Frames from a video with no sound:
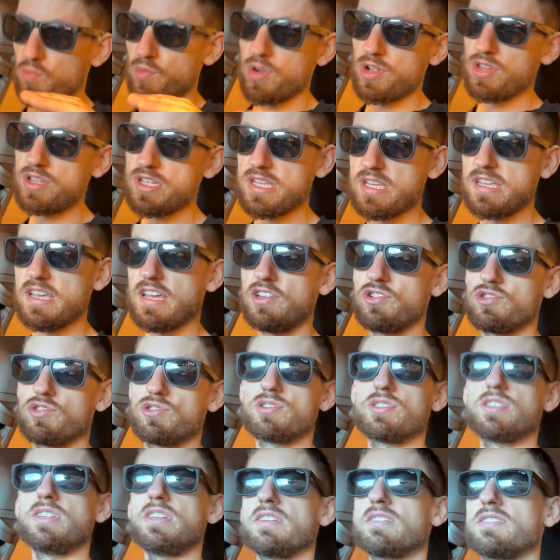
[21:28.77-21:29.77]
really
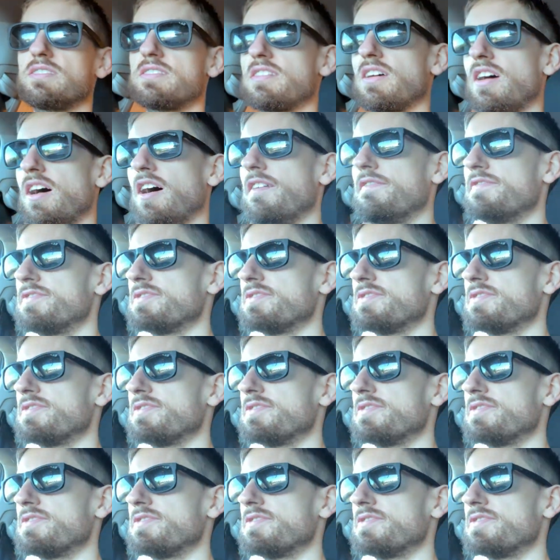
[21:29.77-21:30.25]
interesting stuff,